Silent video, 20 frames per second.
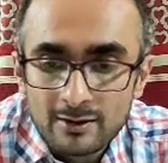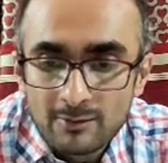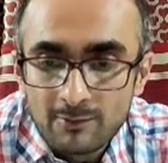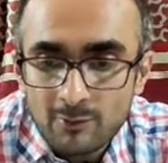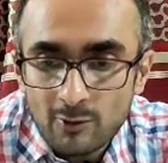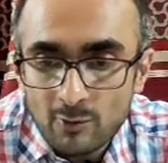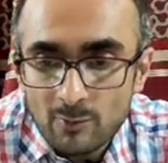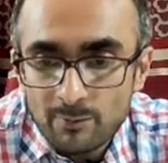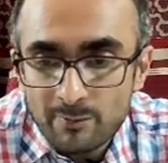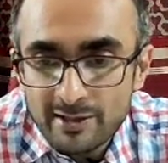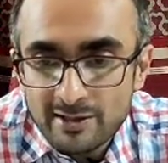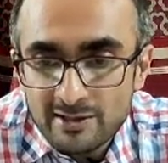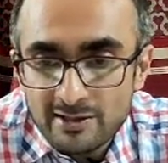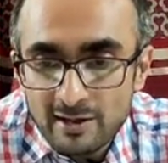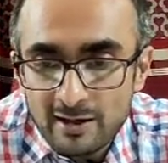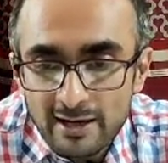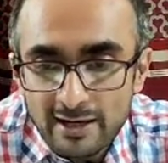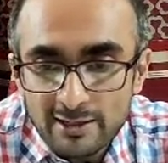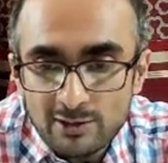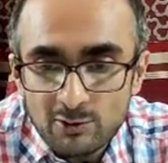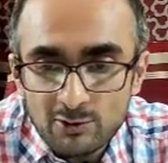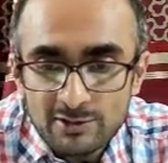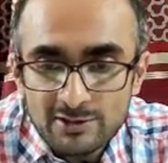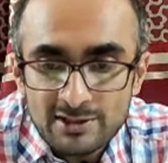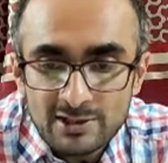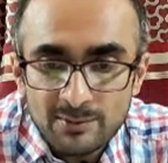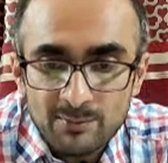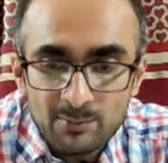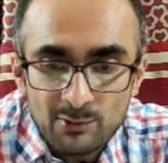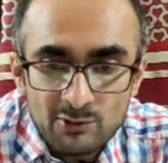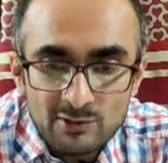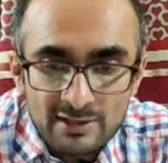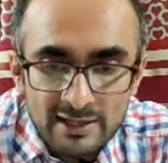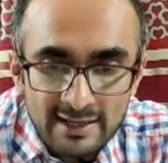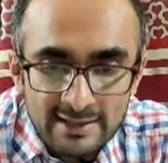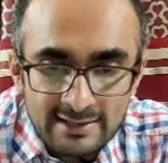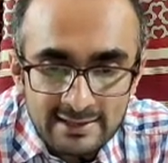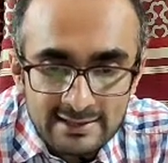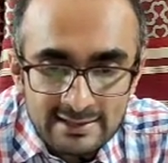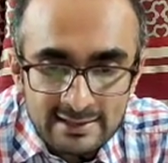From
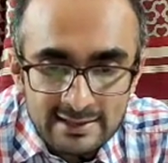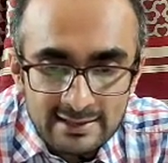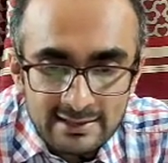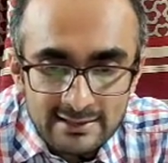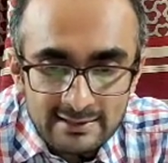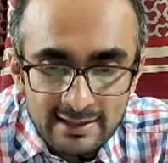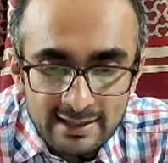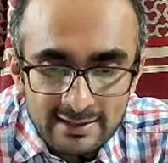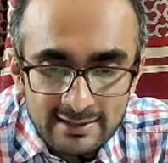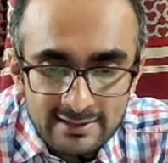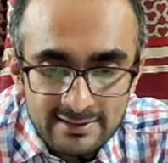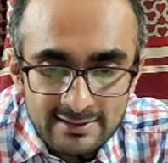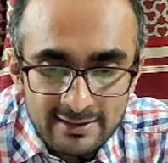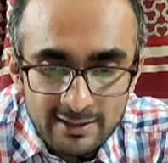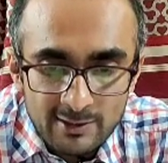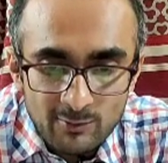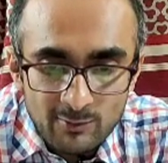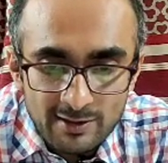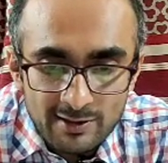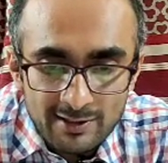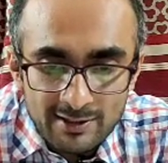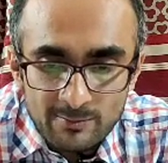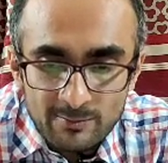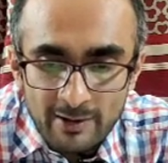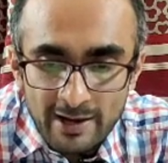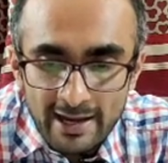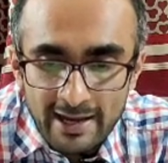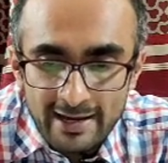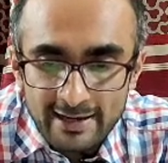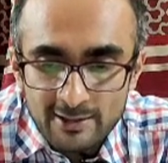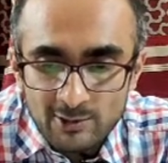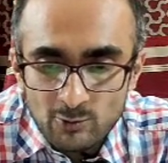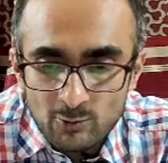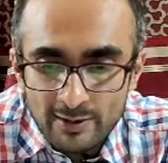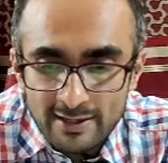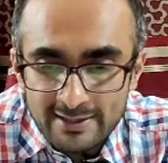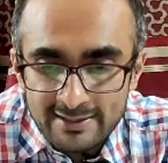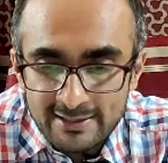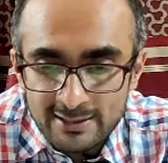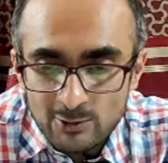beta-hydroxybutyrate, that is converted back to
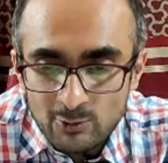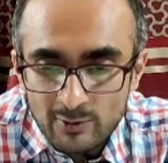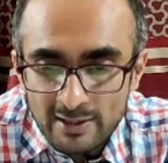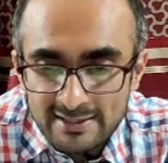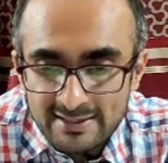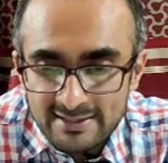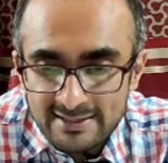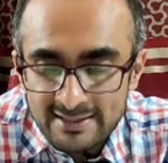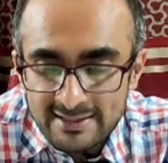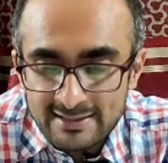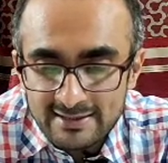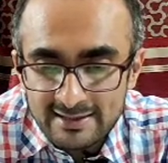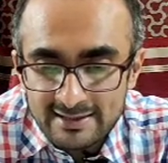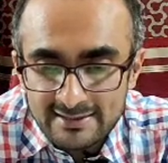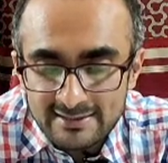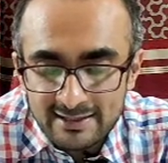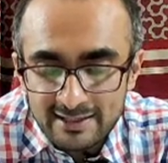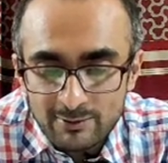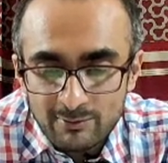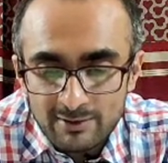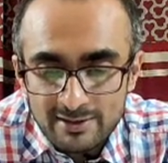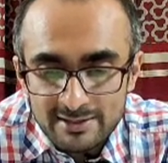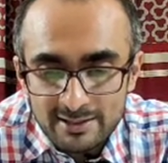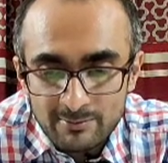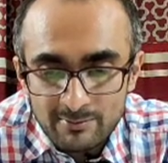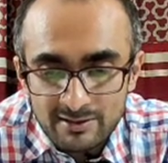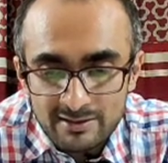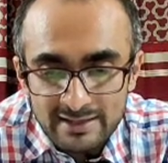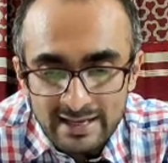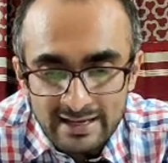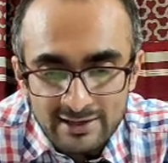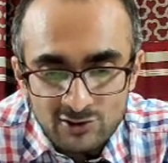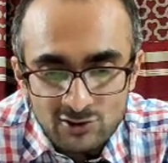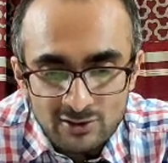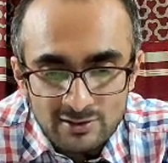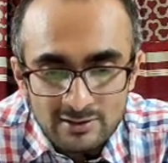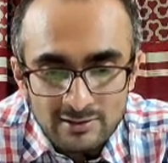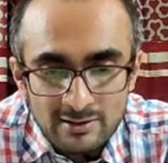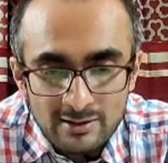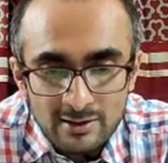acetoacetate. That's a reversible
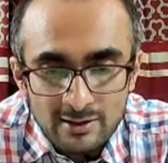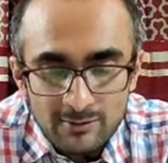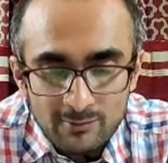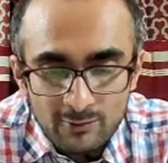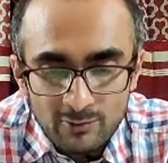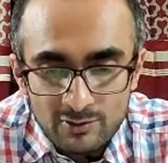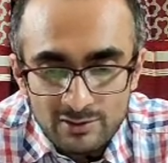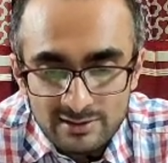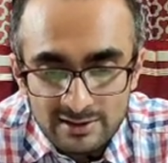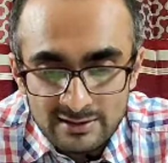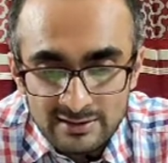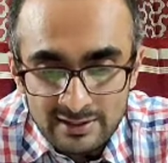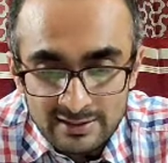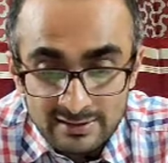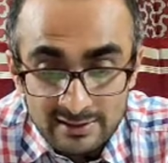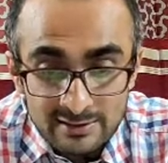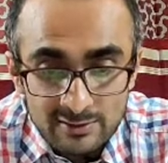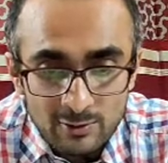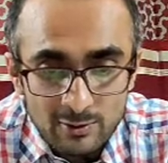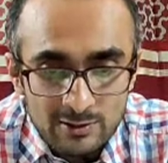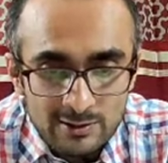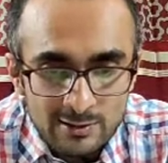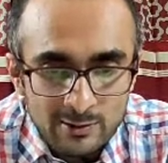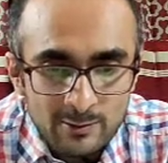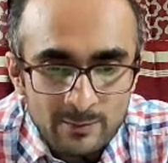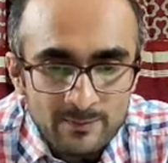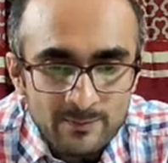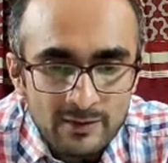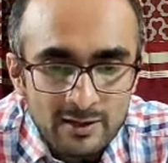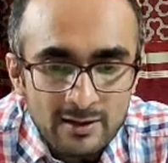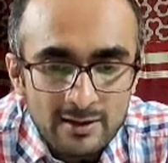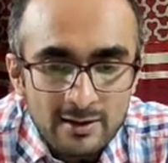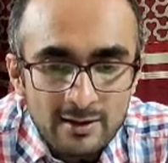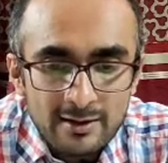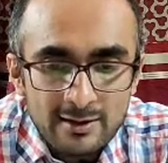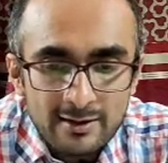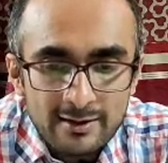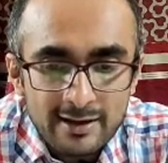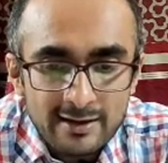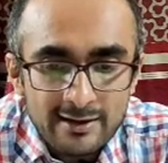reaction for synthesis also,
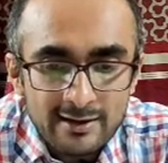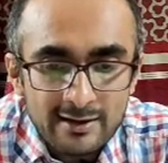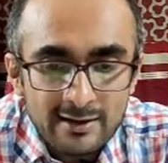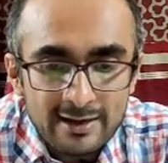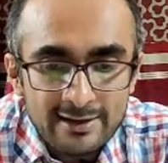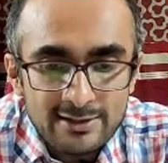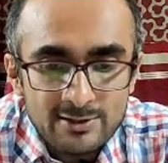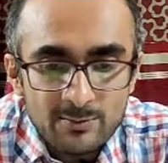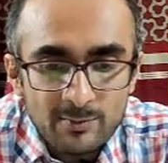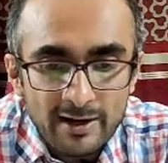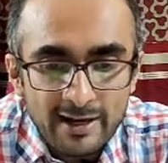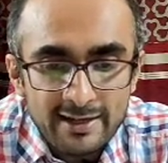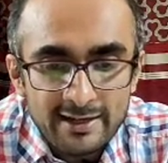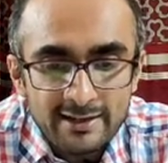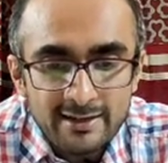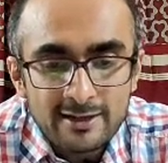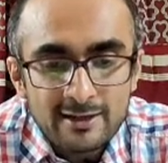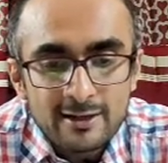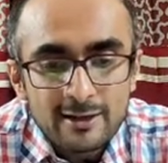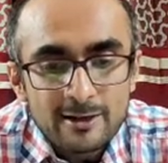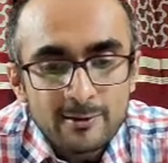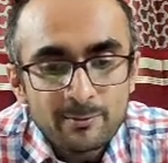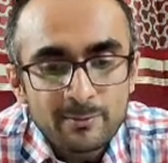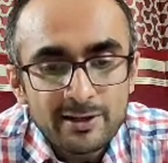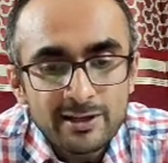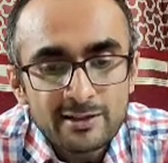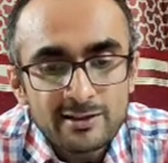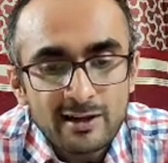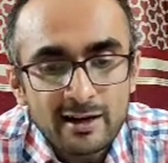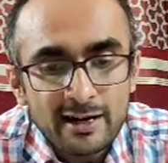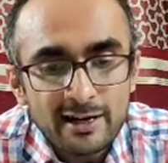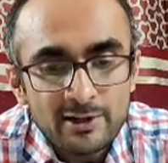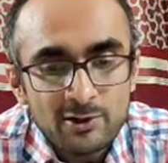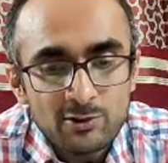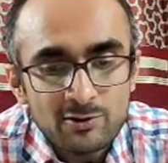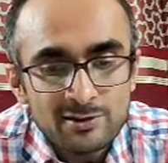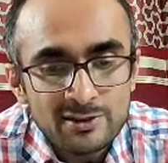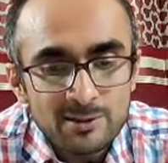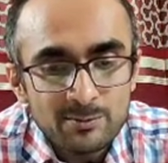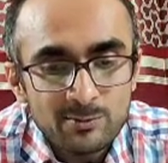catalyzed by
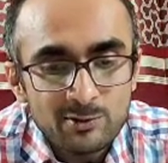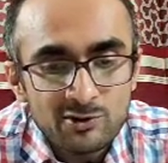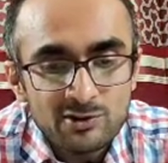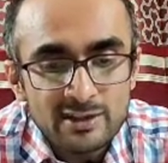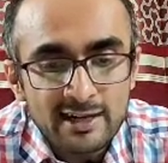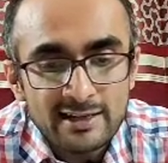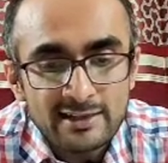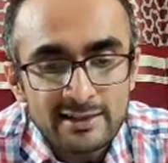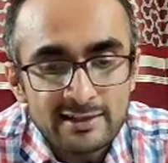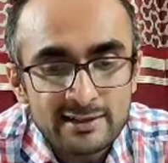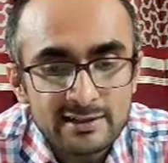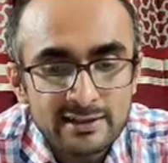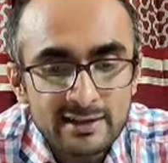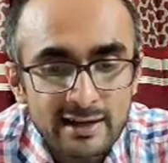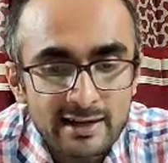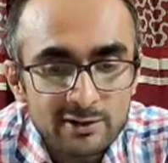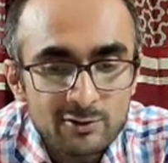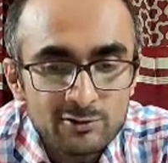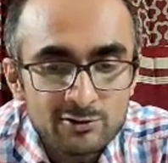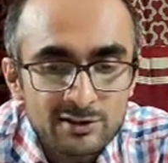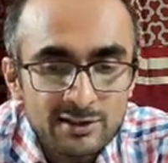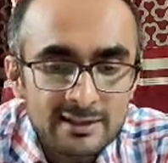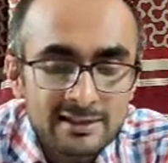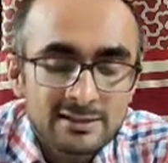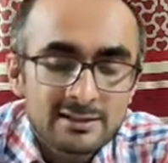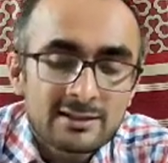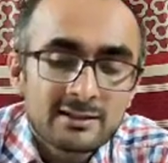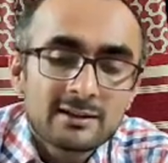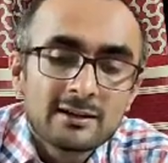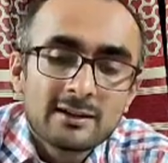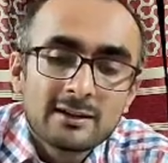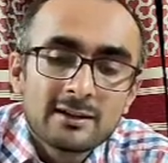beta-hydroxybutyrate dehydrogenase,